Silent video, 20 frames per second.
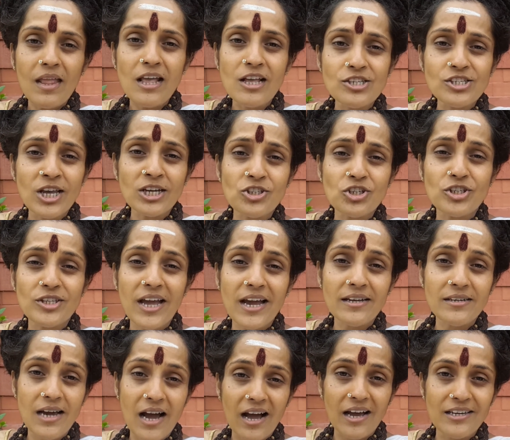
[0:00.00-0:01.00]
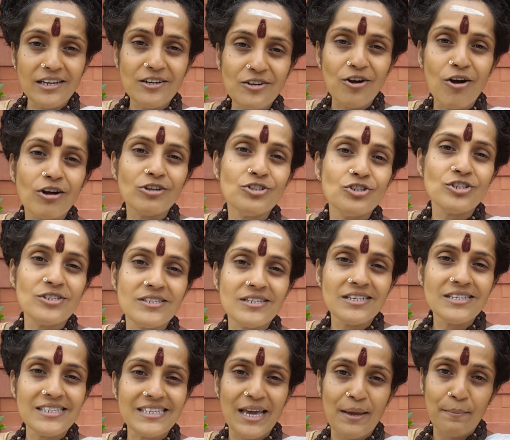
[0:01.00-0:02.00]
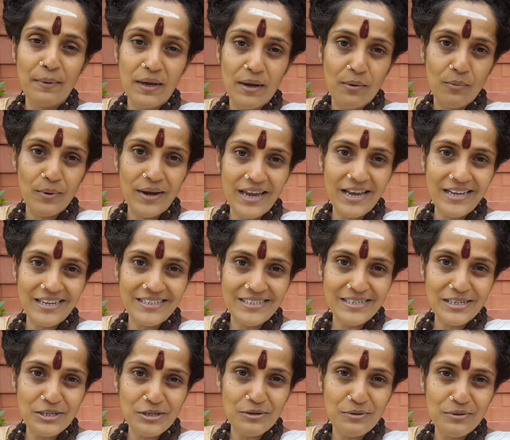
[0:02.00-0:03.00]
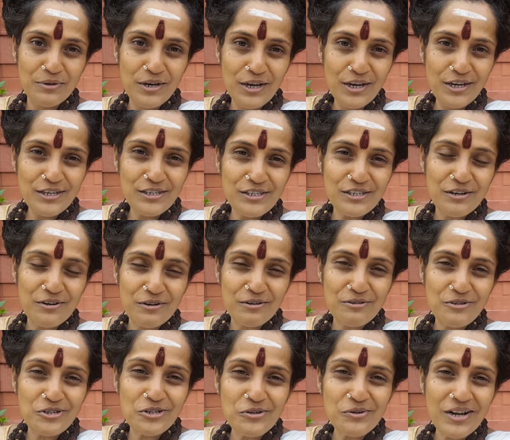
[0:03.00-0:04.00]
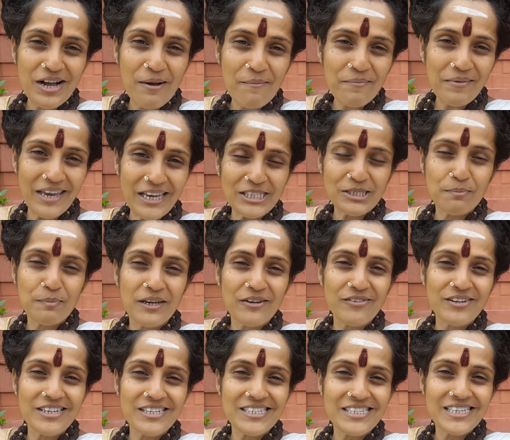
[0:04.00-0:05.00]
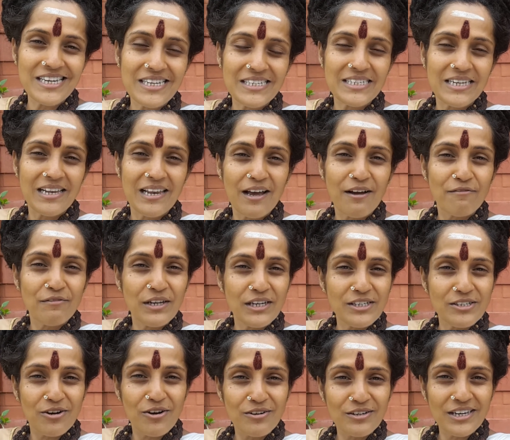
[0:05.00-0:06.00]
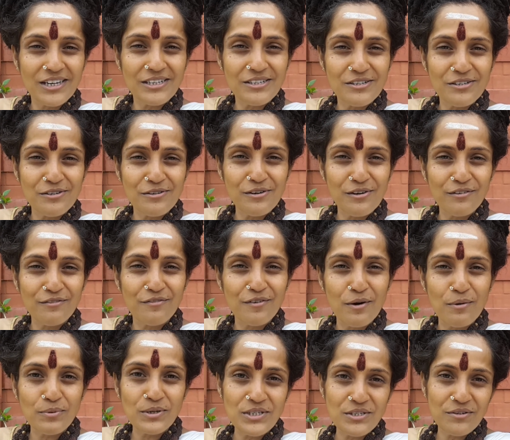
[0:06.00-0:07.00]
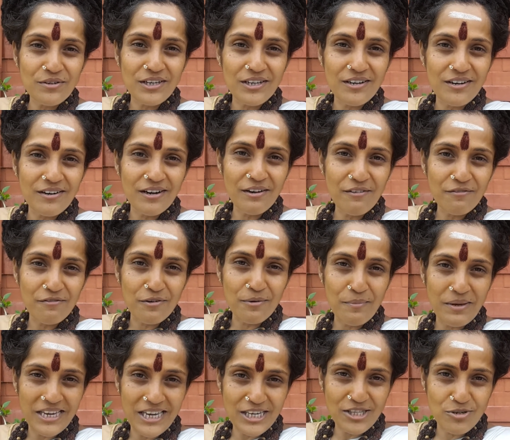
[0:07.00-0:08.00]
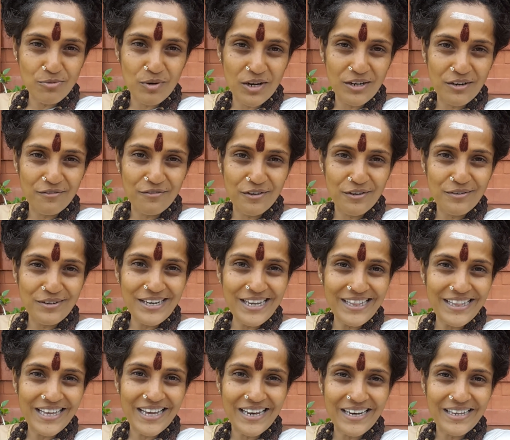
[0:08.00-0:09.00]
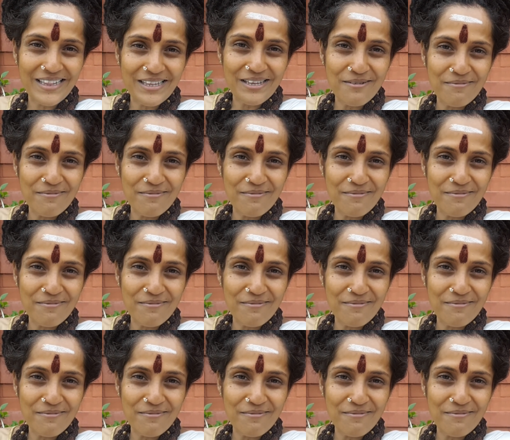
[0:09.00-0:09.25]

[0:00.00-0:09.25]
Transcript: such that higher consciousness can be awakened in you. So do come, experience it. Lovely talking to you. Look forward to hearing from each one of you. Nityananda.